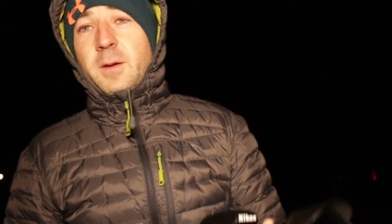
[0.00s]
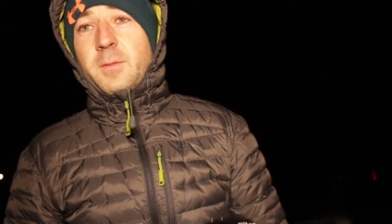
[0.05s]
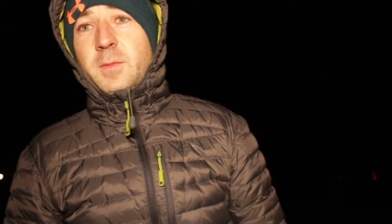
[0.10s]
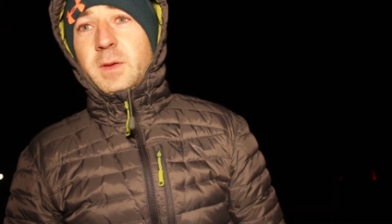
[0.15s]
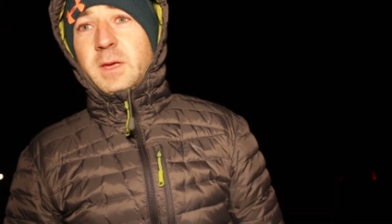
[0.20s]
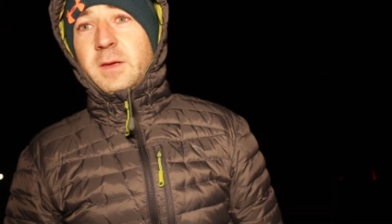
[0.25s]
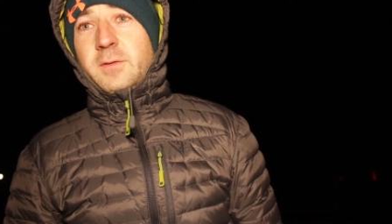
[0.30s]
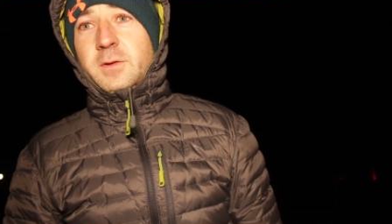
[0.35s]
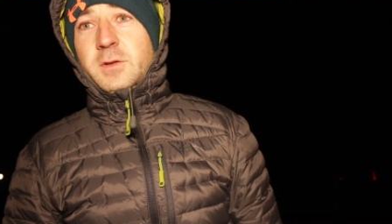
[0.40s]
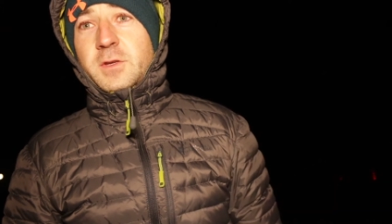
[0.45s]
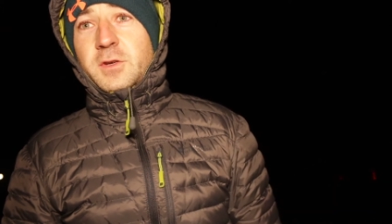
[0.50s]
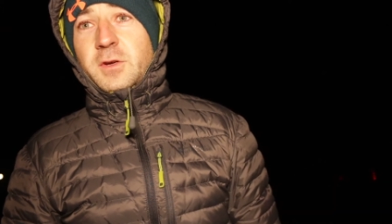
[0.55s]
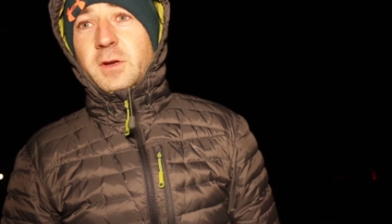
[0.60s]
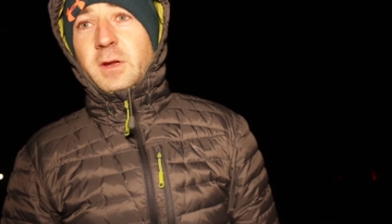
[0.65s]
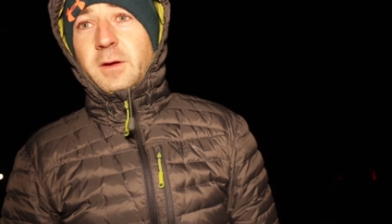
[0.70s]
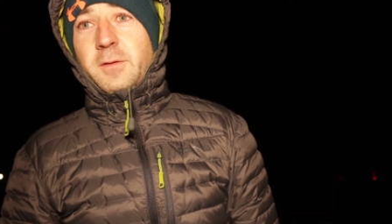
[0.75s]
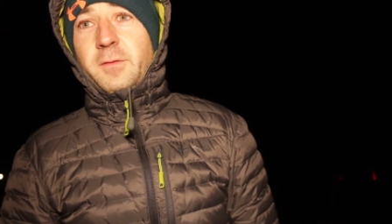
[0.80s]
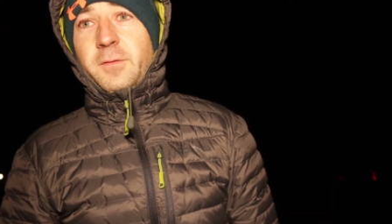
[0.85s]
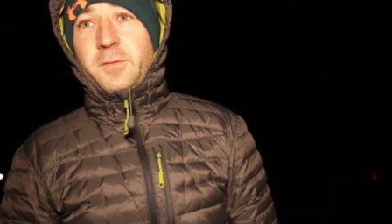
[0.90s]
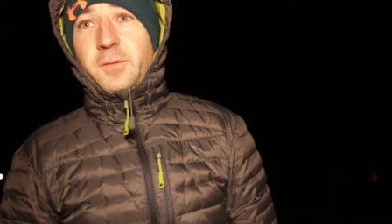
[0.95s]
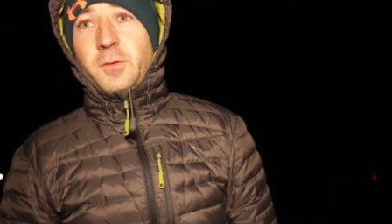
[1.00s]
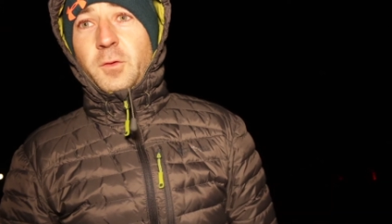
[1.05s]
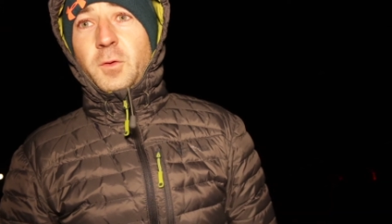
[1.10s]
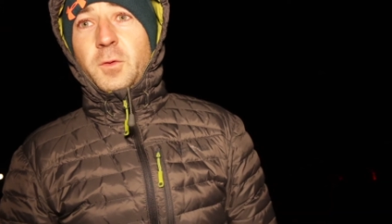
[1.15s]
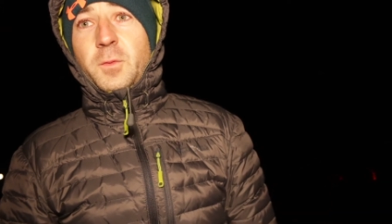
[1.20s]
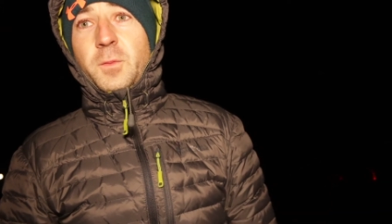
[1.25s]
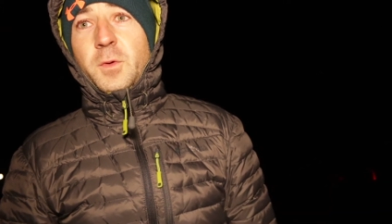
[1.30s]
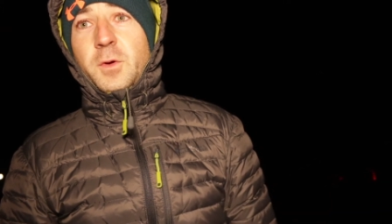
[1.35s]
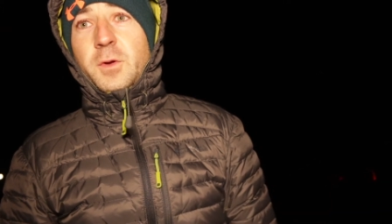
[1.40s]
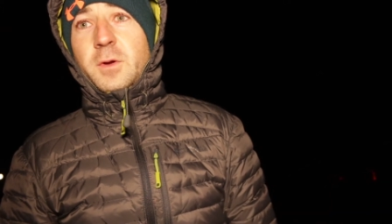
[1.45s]
even during a
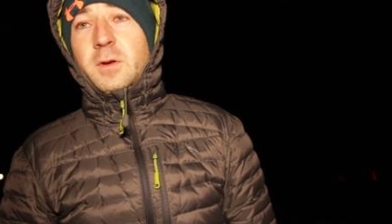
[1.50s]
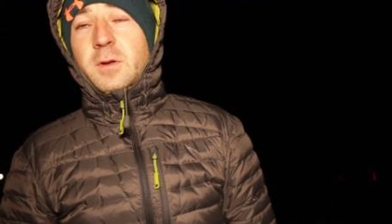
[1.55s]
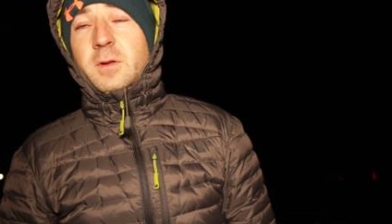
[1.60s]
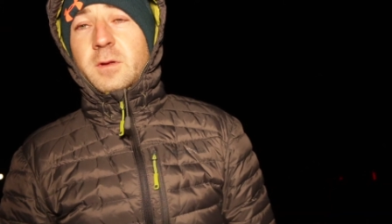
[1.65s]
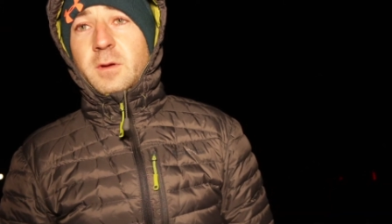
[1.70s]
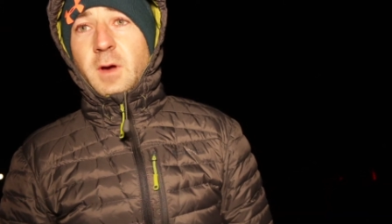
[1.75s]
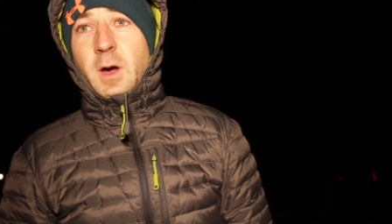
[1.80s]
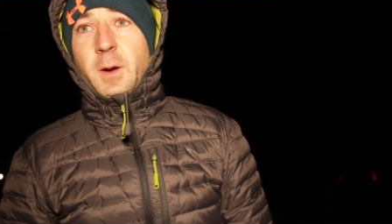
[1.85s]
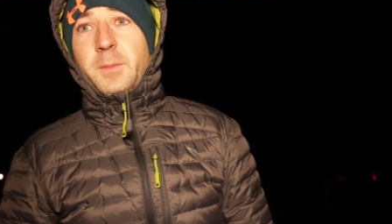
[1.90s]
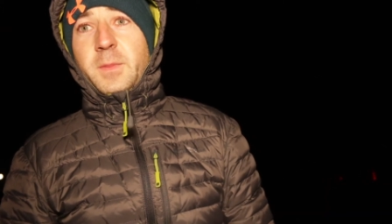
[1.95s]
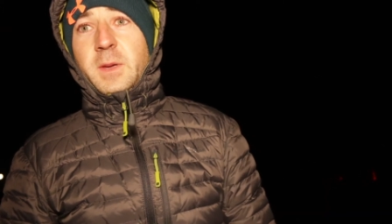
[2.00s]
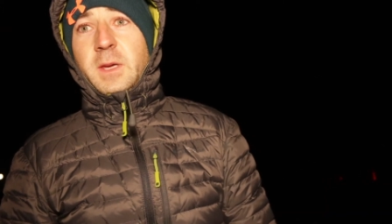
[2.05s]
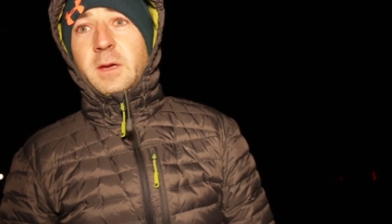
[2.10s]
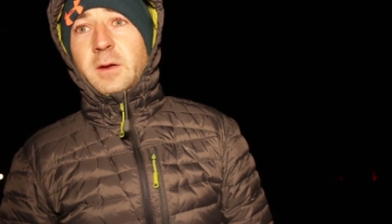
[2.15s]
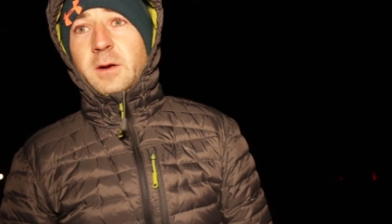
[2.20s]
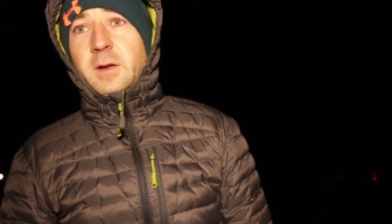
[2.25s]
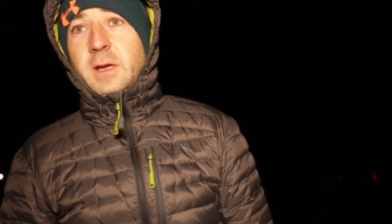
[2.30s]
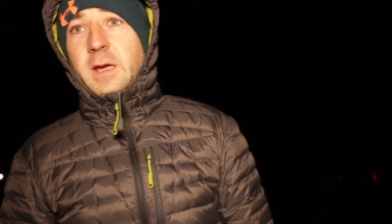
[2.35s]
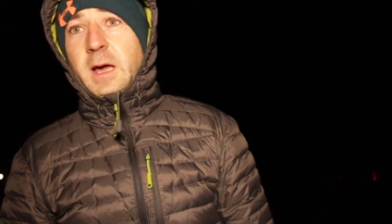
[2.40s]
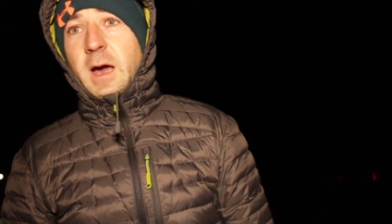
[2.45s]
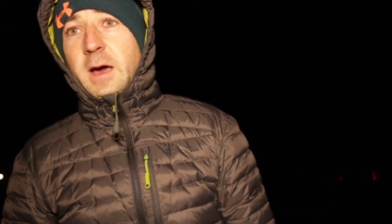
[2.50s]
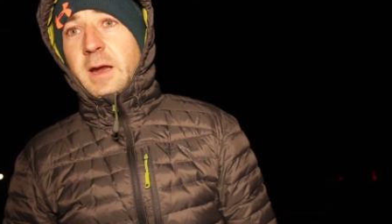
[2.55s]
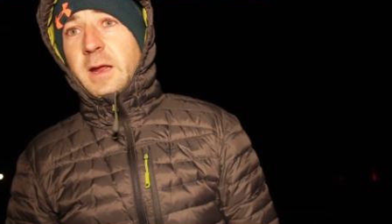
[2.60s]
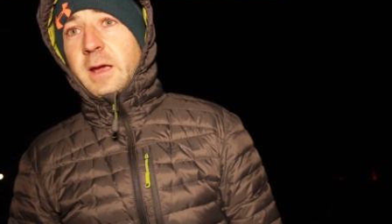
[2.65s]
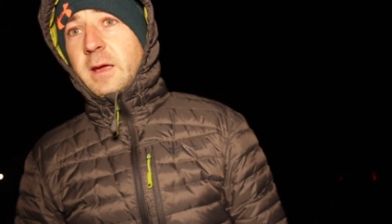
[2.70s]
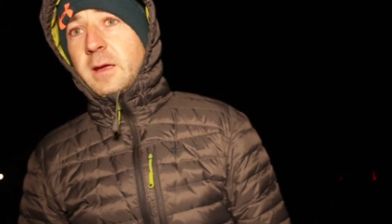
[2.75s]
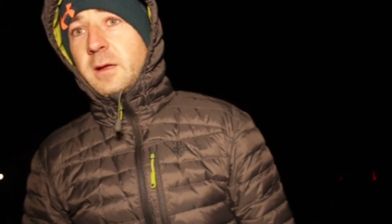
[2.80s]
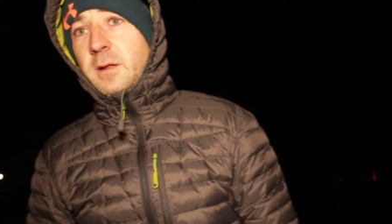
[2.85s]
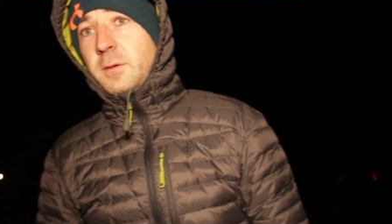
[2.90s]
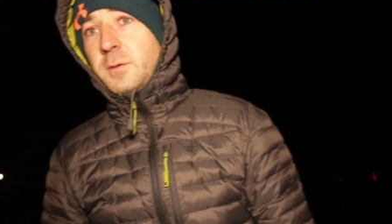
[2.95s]
full moon up here at Carrot
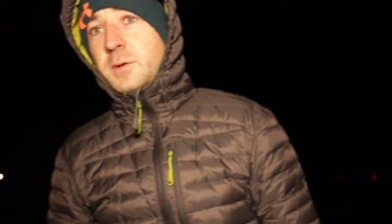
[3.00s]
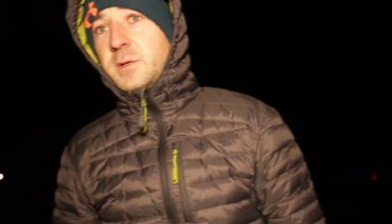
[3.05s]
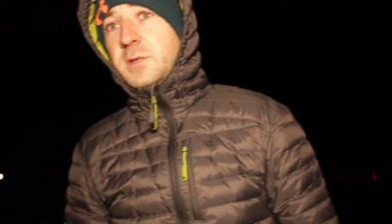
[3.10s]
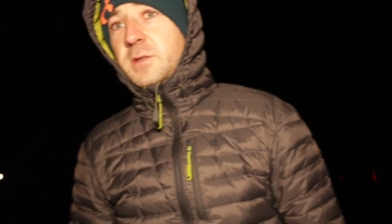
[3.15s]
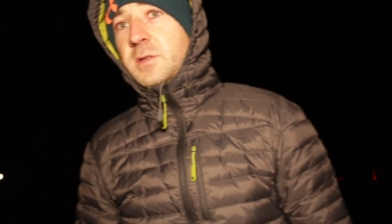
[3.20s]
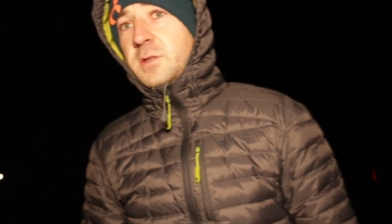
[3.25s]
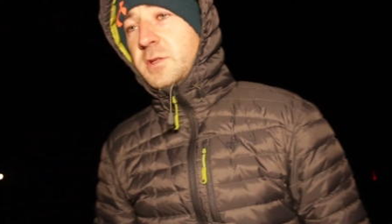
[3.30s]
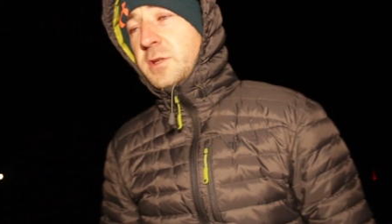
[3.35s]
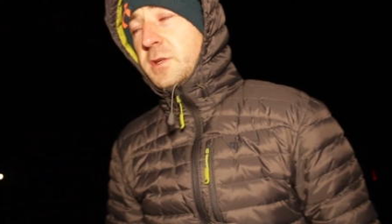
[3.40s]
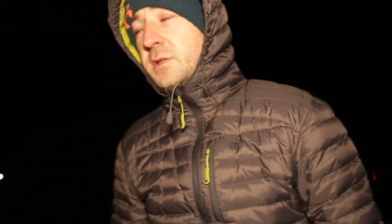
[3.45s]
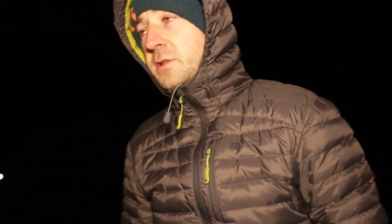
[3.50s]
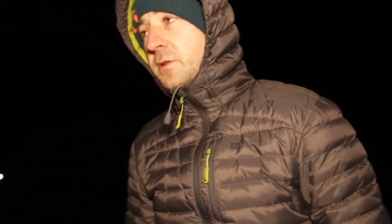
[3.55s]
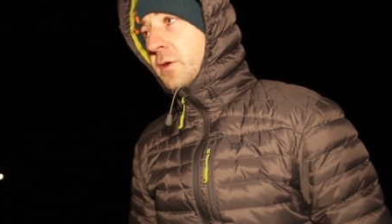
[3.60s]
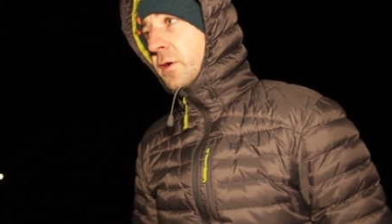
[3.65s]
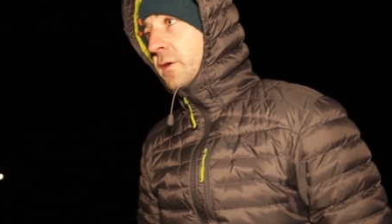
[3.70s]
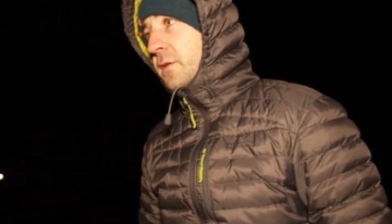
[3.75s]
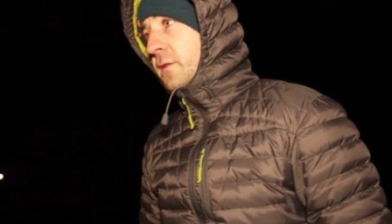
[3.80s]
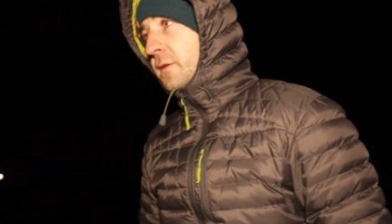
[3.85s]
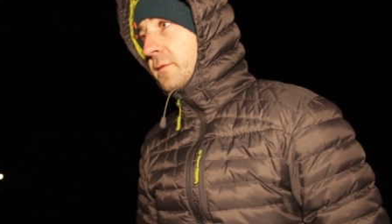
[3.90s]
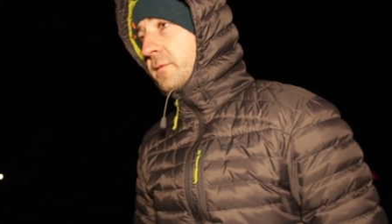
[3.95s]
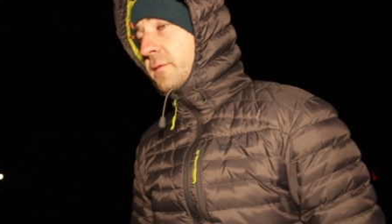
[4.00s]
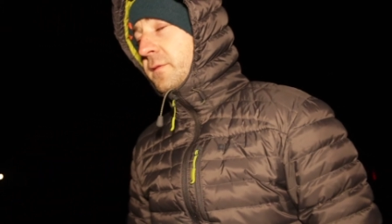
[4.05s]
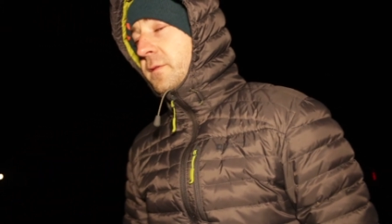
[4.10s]
Hill, which is just north of